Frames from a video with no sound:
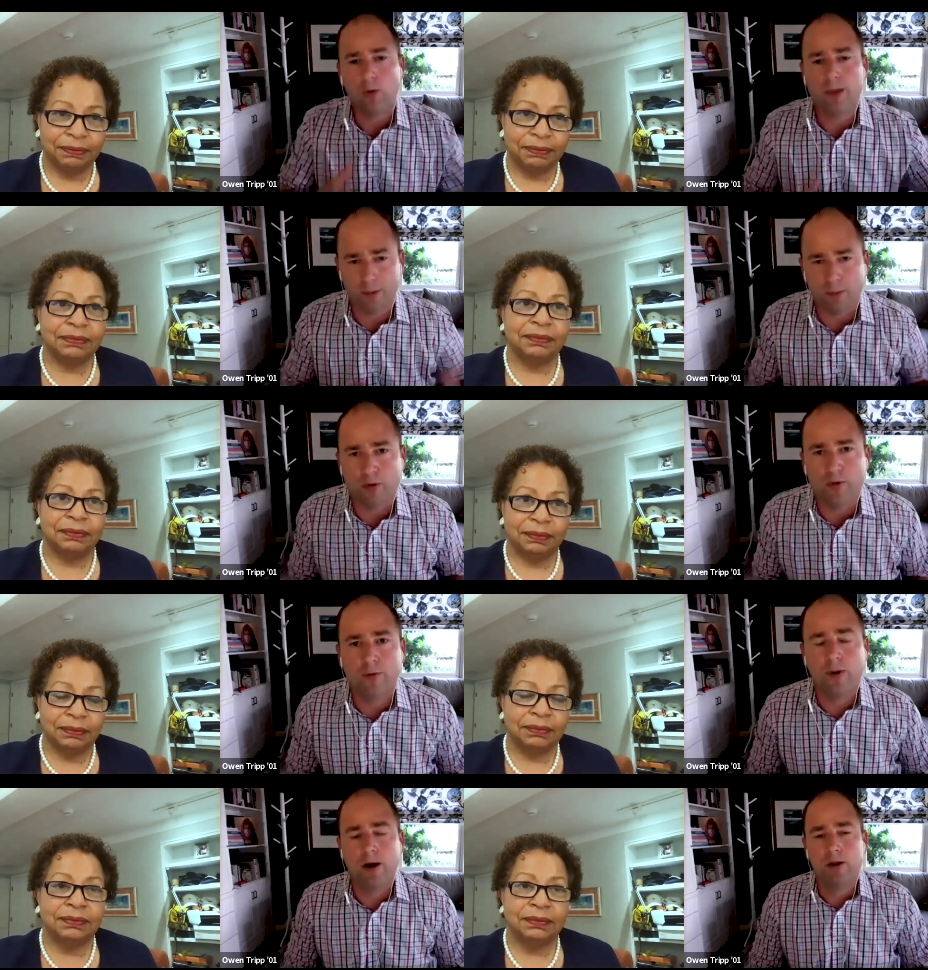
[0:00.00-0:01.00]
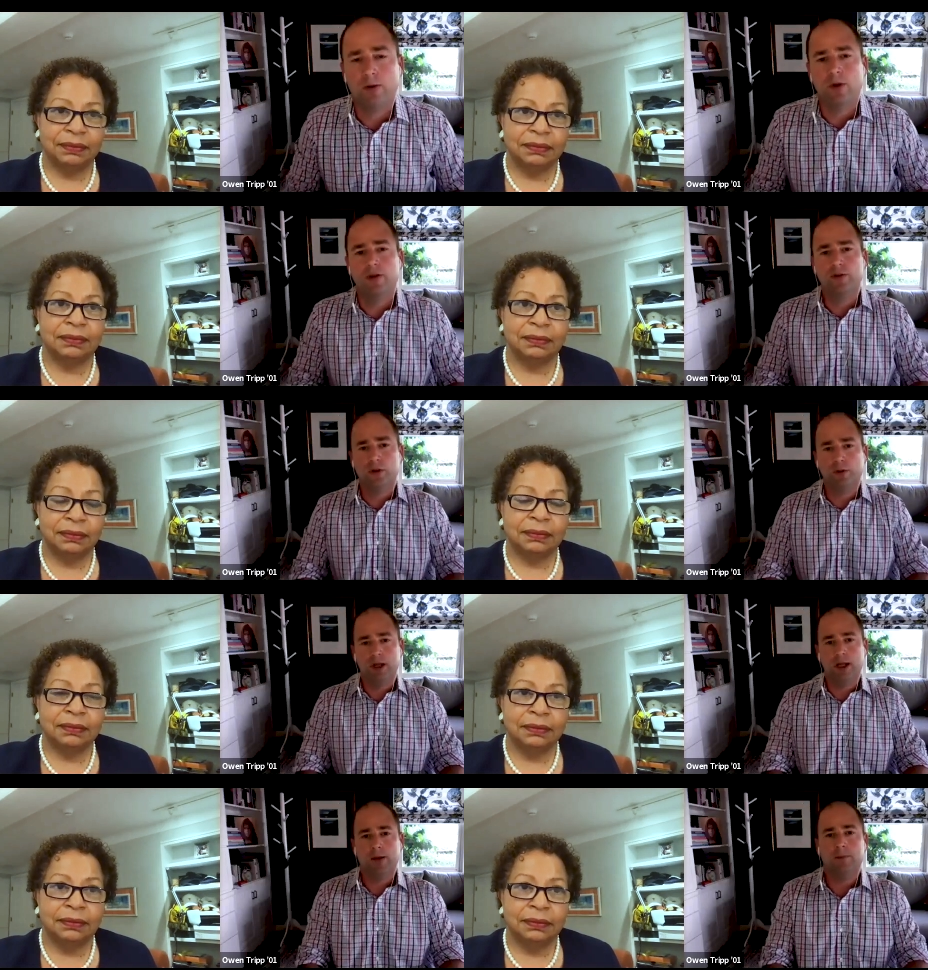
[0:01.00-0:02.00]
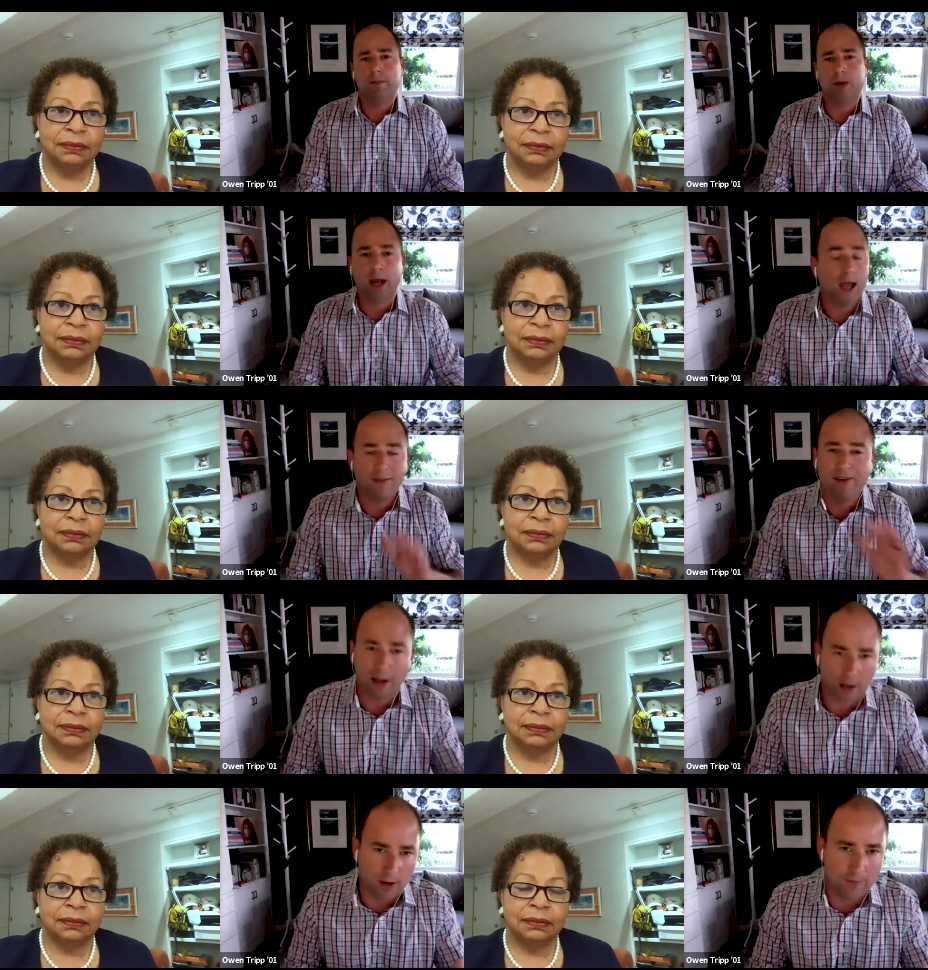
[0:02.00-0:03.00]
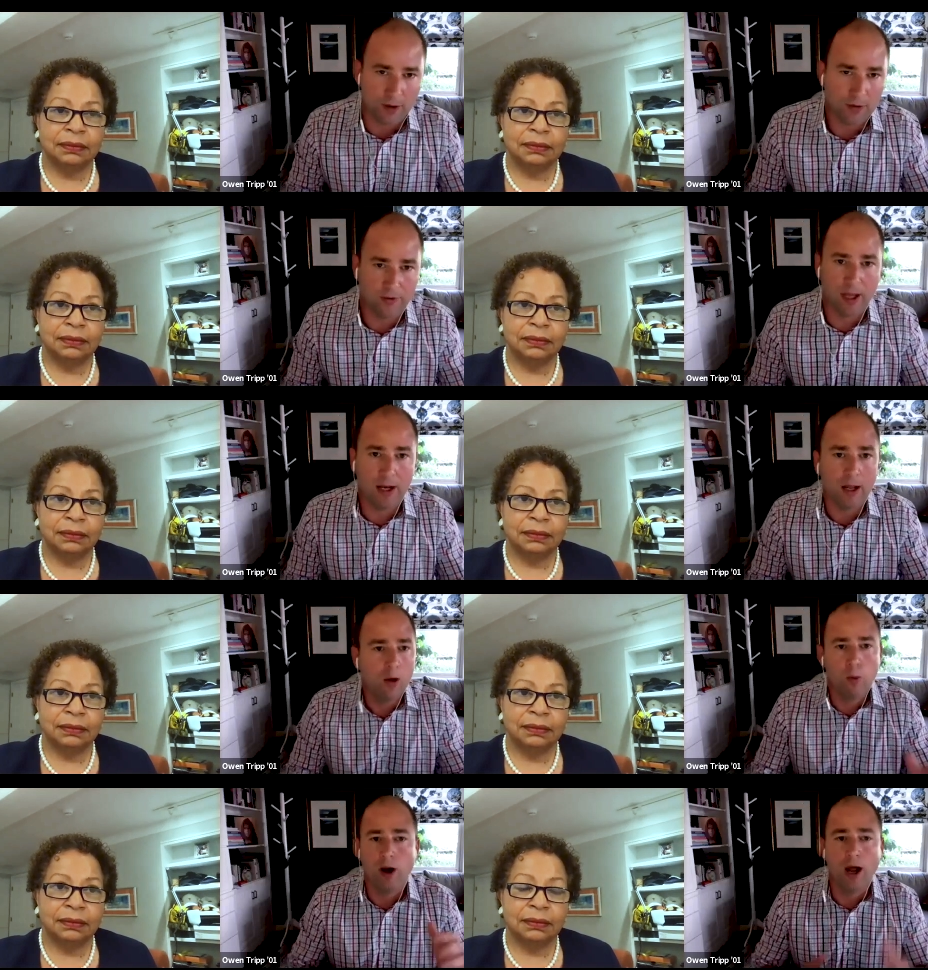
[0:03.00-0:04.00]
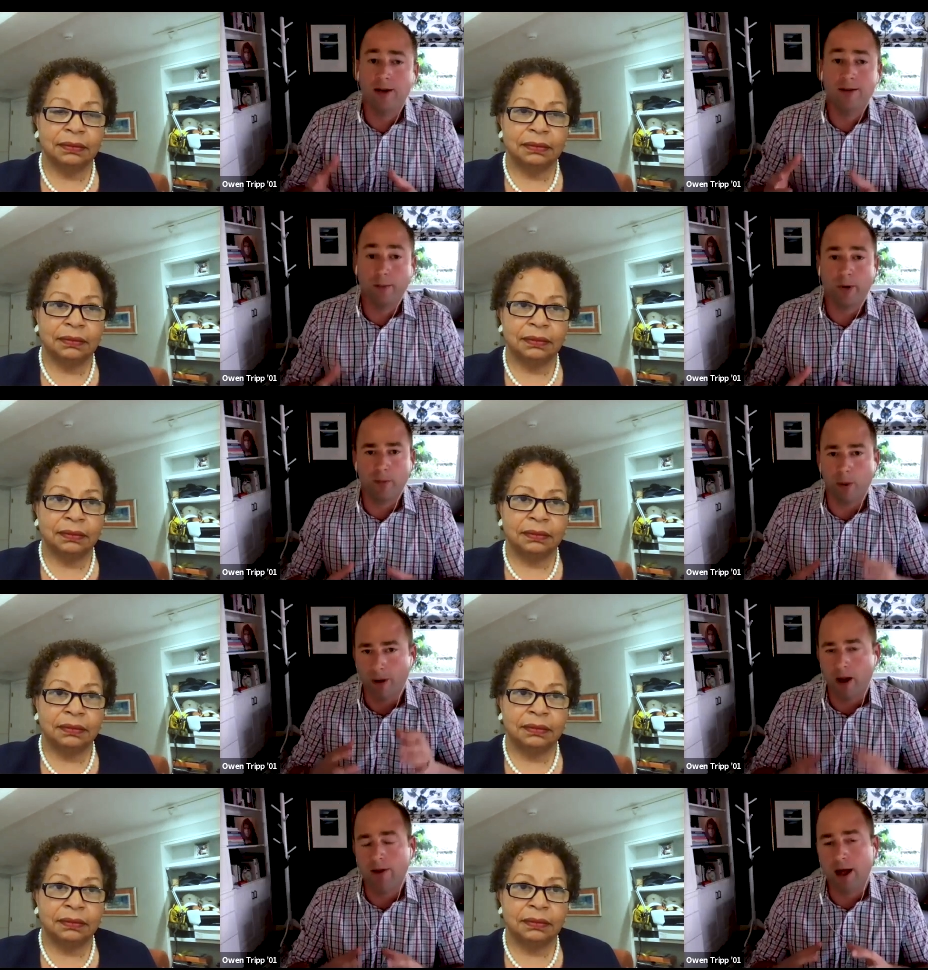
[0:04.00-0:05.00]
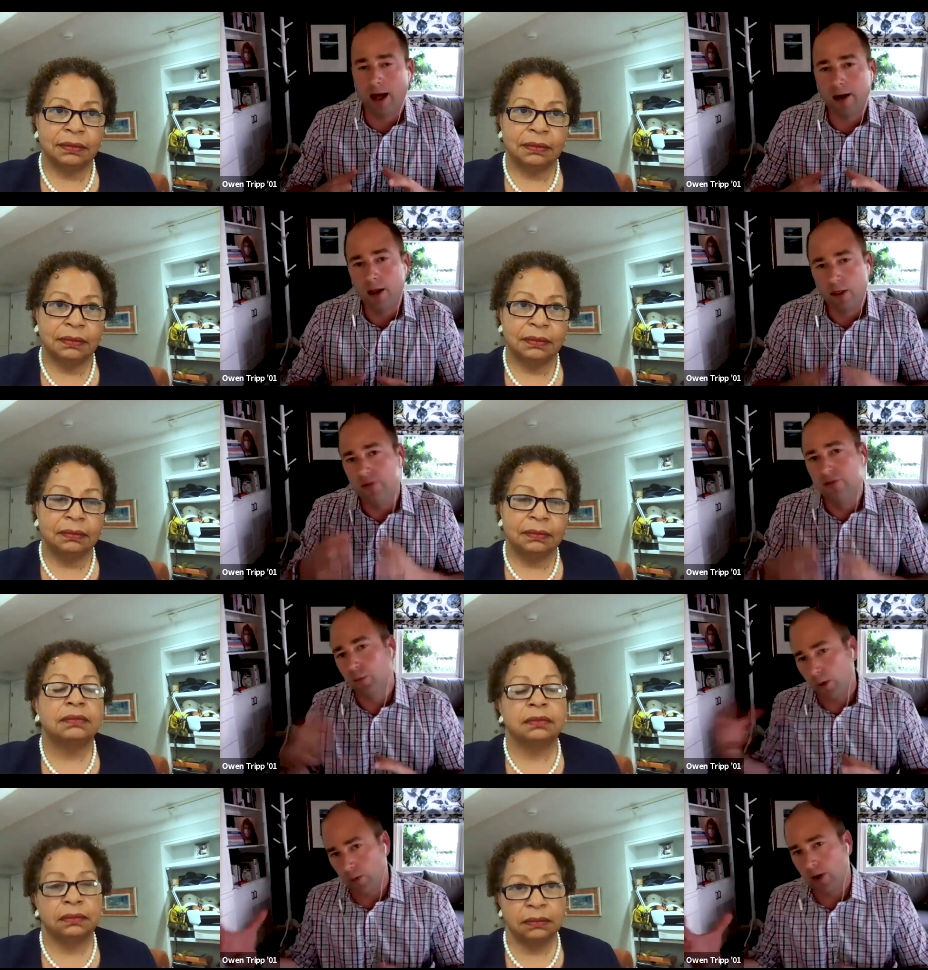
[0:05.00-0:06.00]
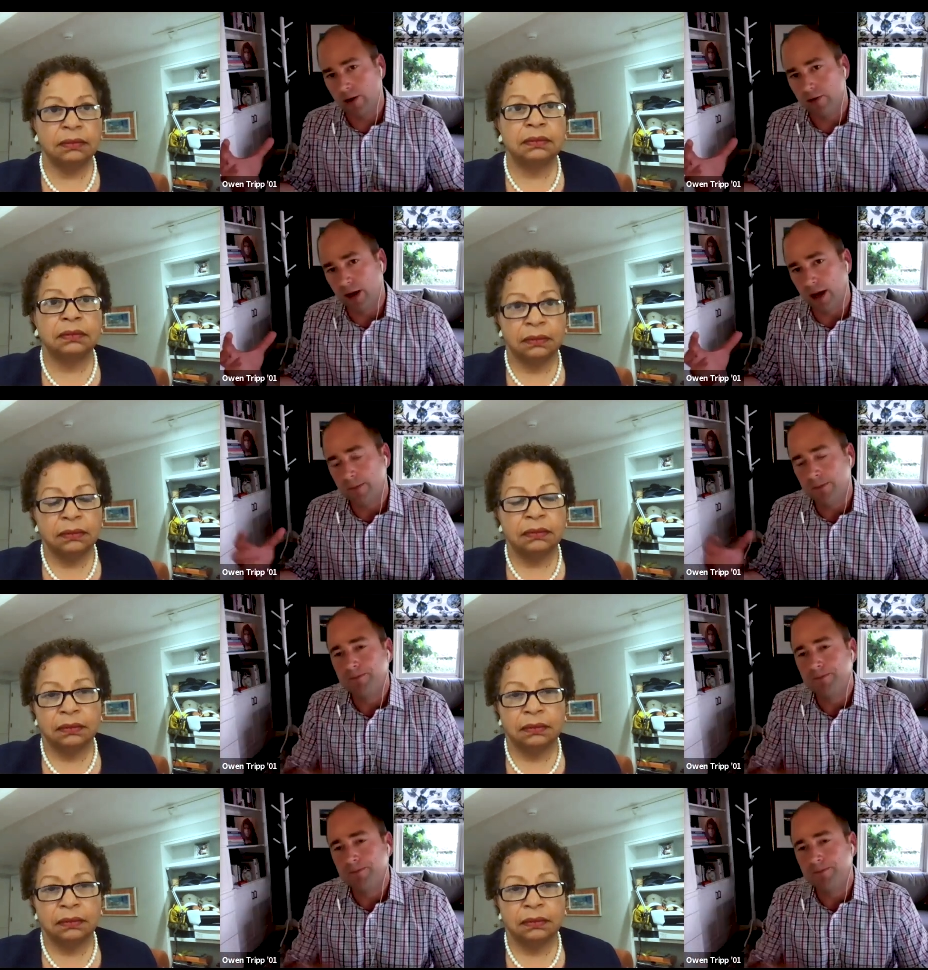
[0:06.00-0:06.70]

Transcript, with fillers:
Speaker 1: be improved upon through this new medium. And I have high confidence that we're not in a temporary moment on that. this is where we're going to stay.